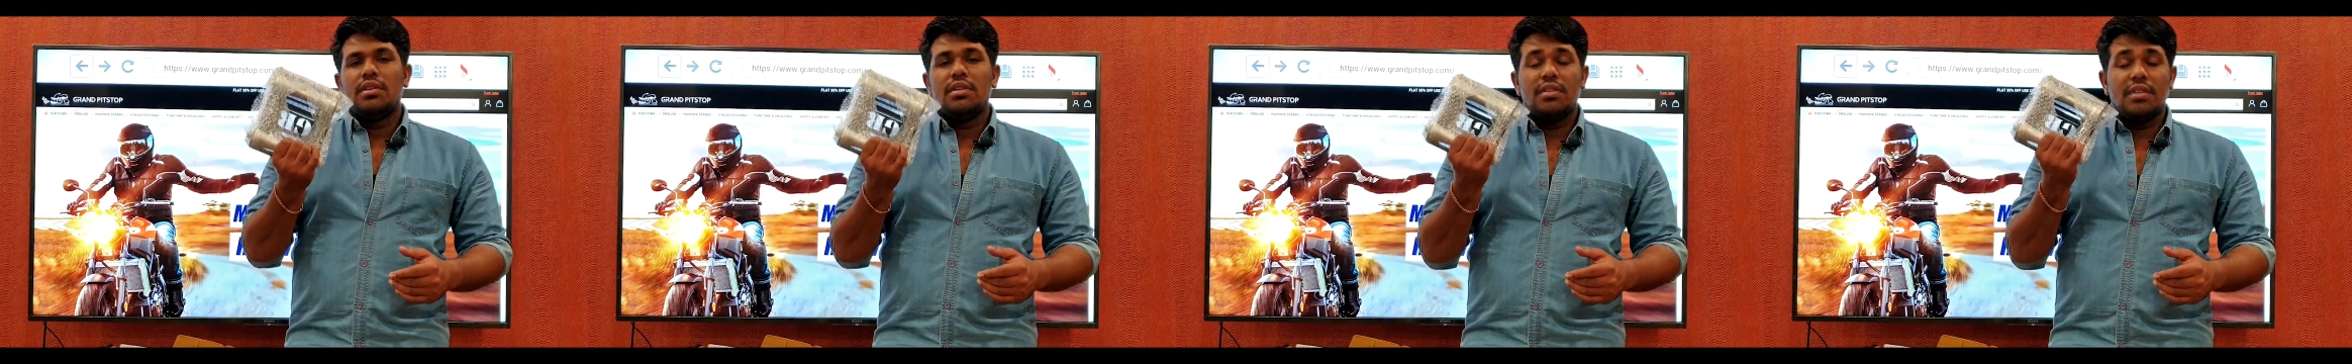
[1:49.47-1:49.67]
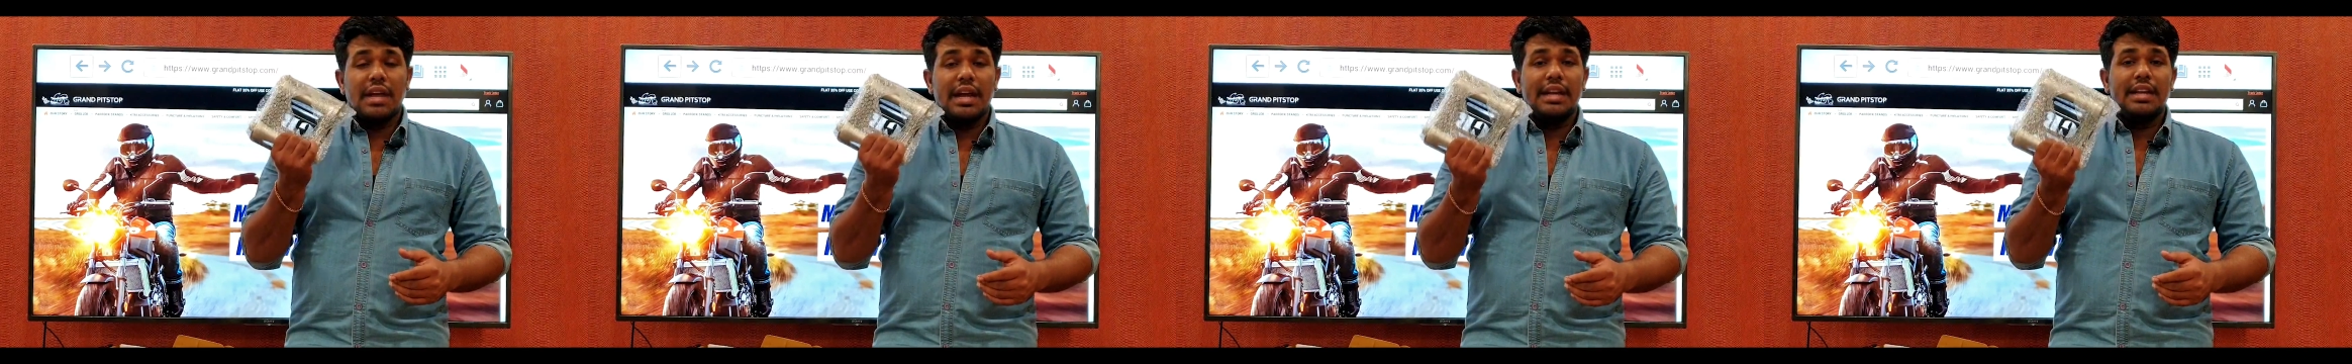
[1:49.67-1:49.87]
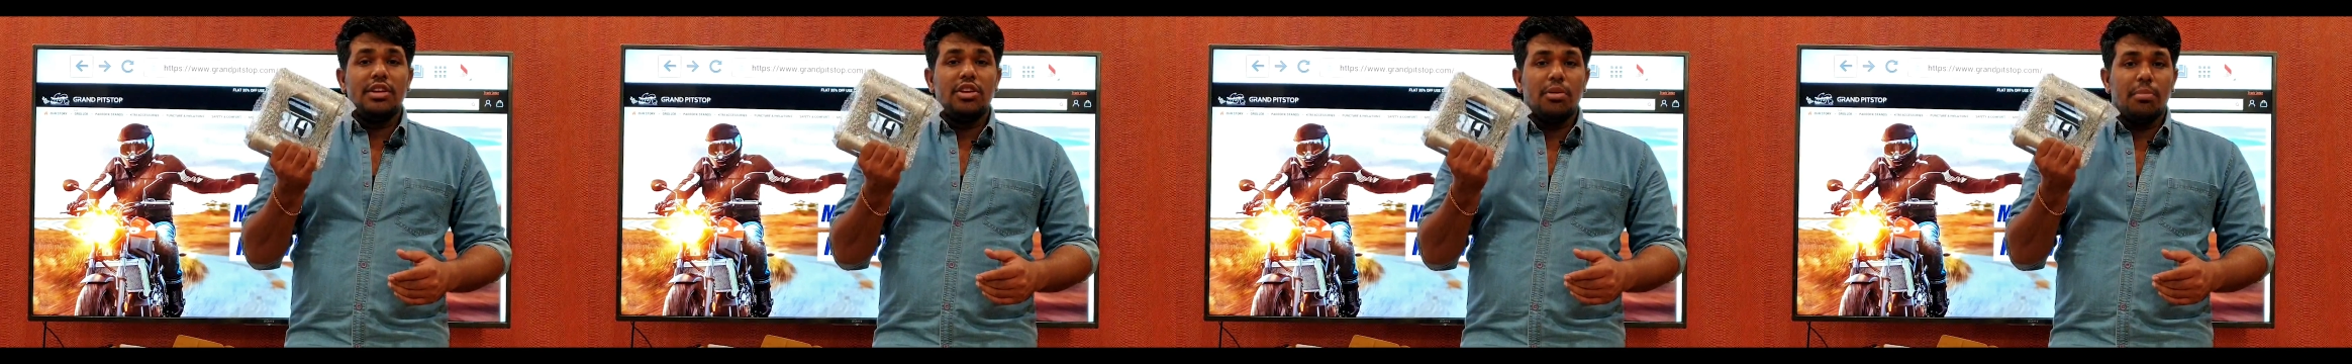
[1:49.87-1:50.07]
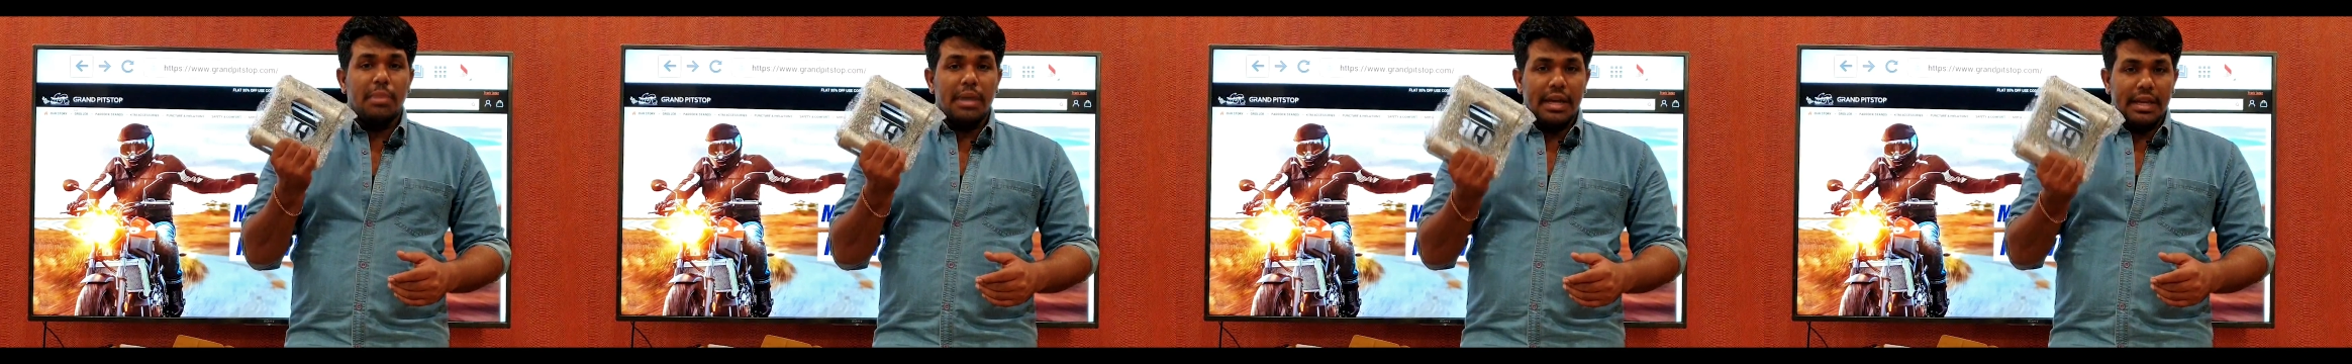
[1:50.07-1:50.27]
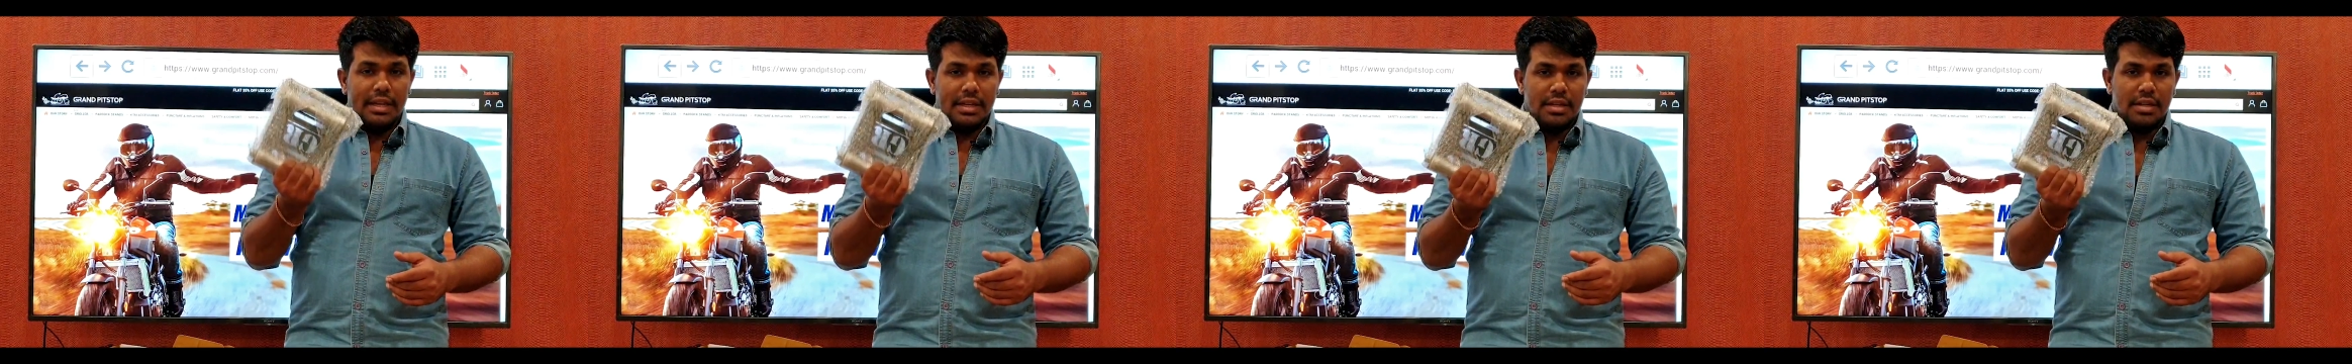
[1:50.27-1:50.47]
riding your
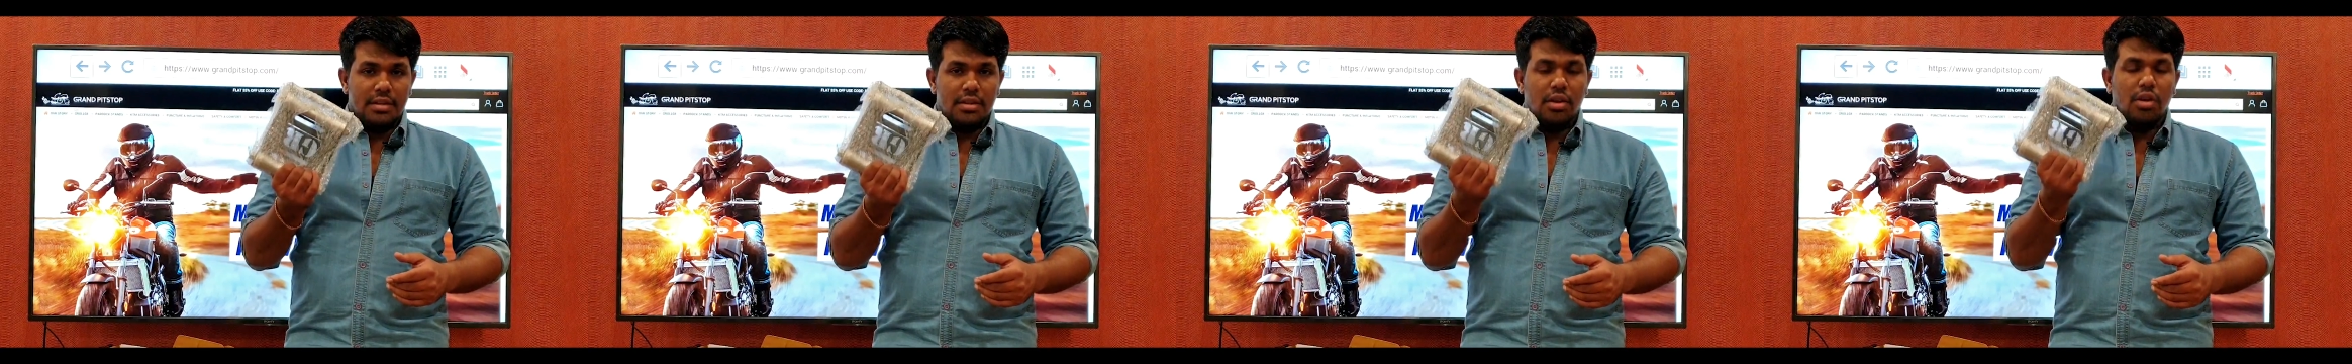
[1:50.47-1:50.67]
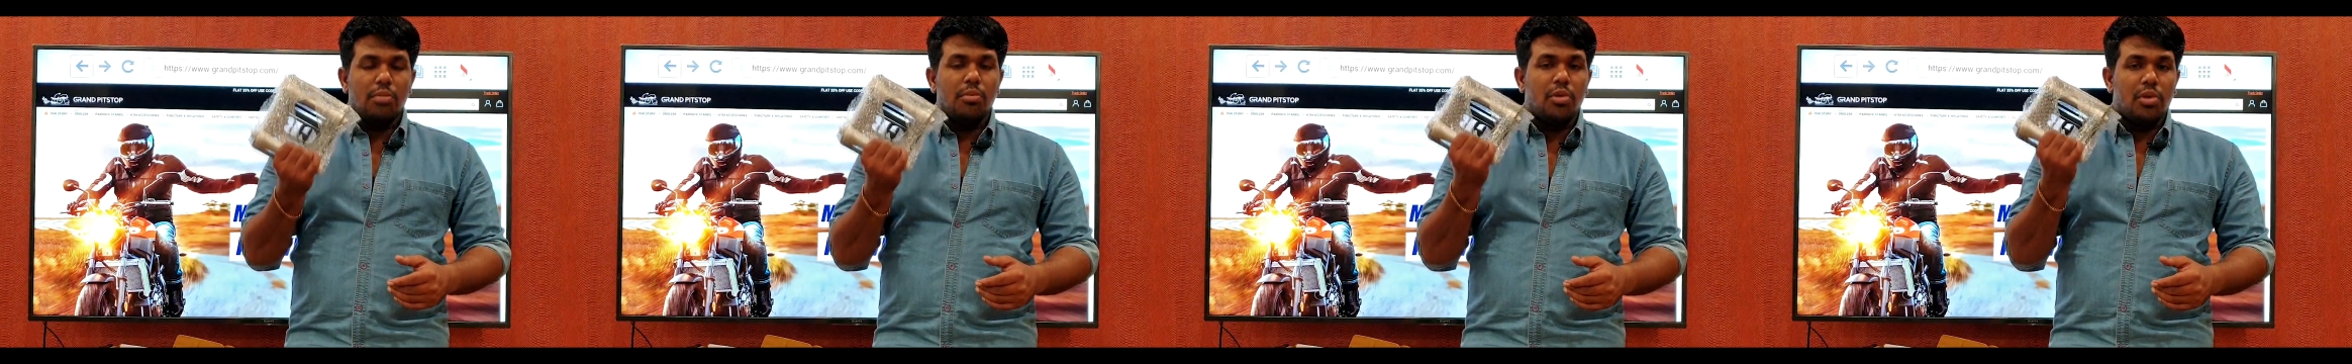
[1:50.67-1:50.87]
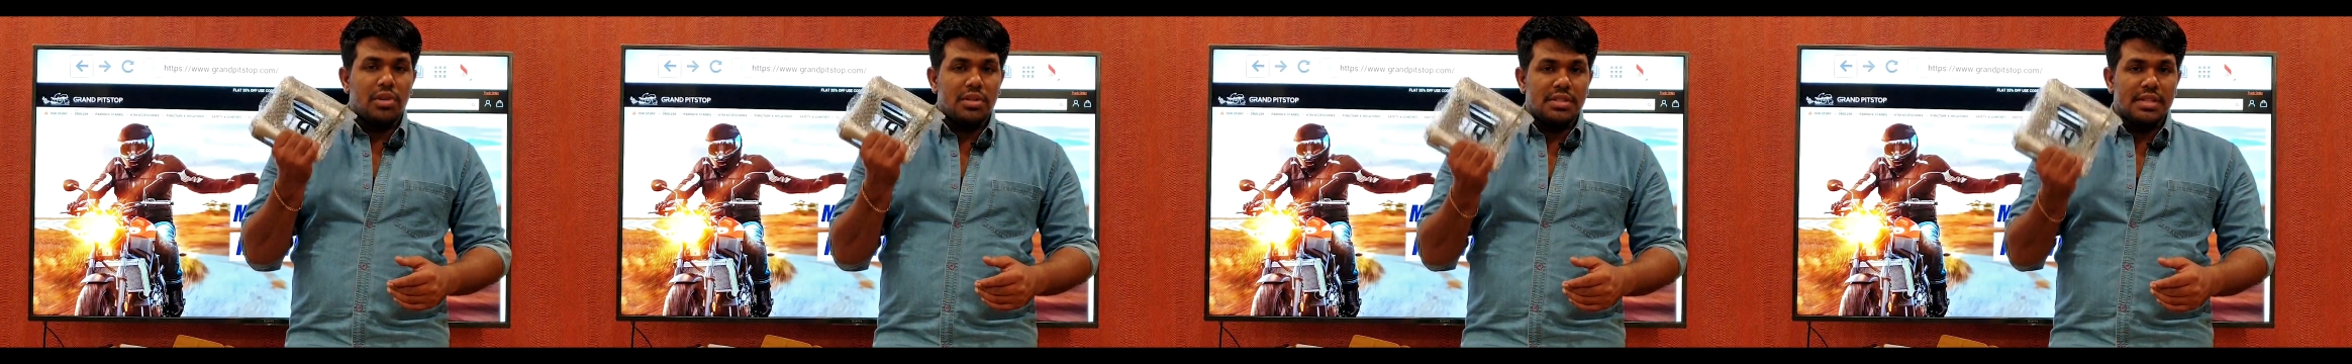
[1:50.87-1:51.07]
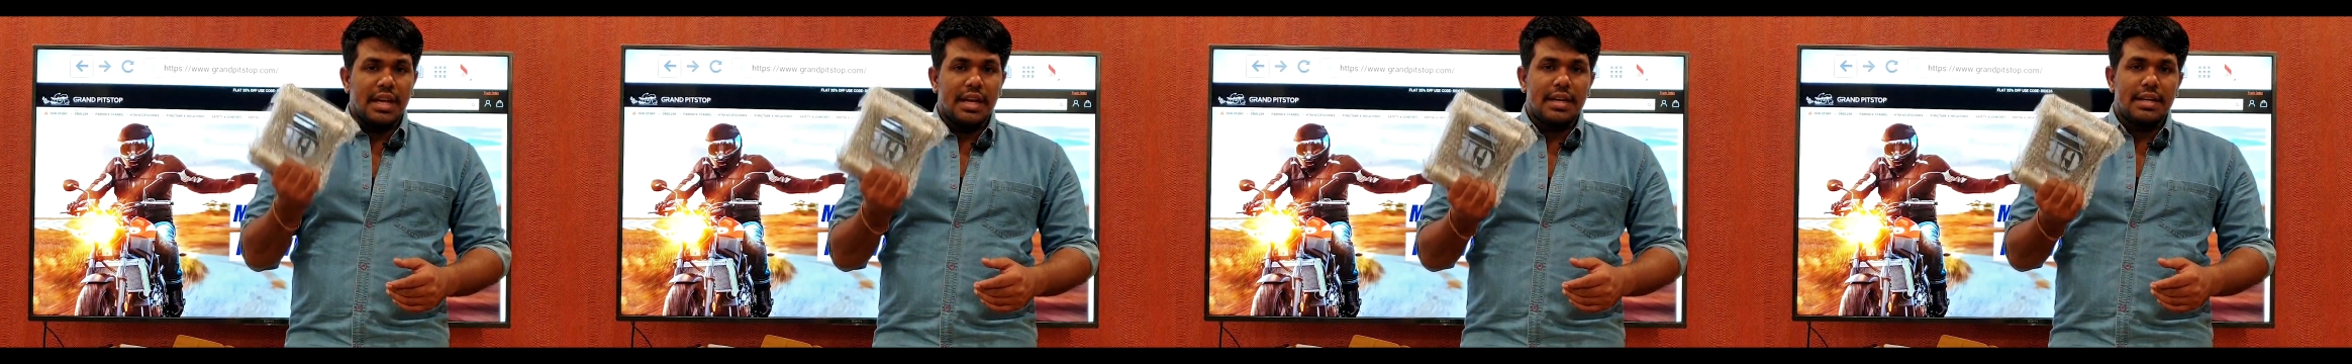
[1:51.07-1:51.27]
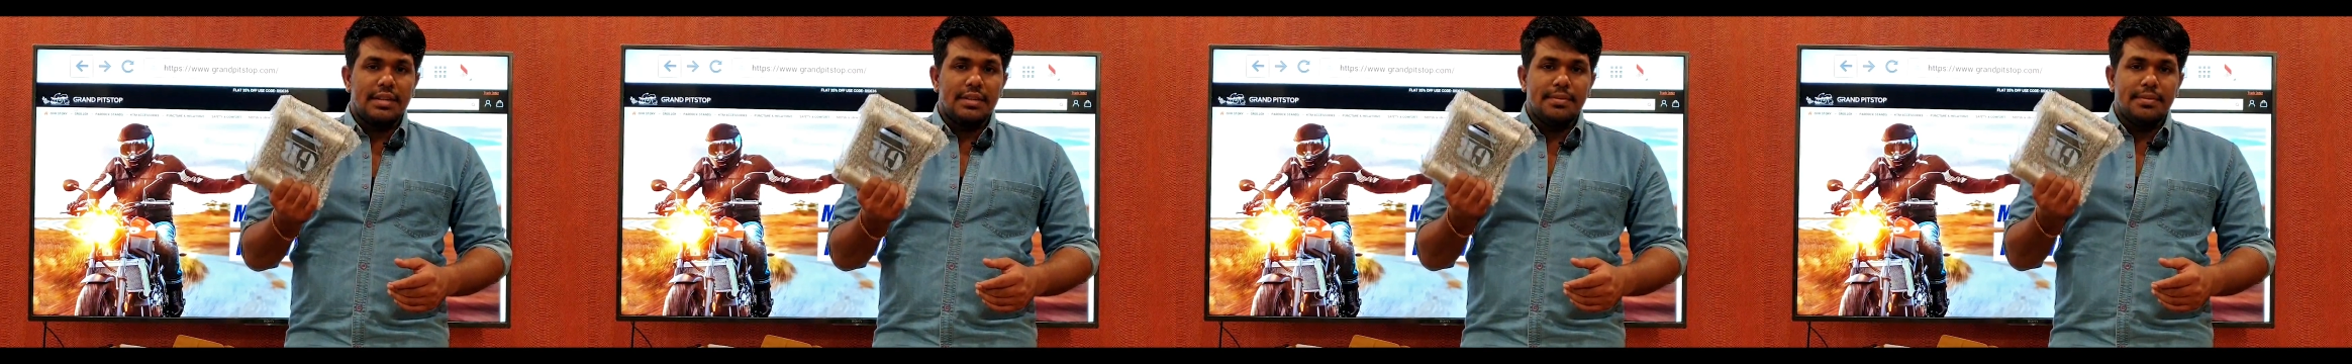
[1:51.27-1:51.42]
bike or motorcycle.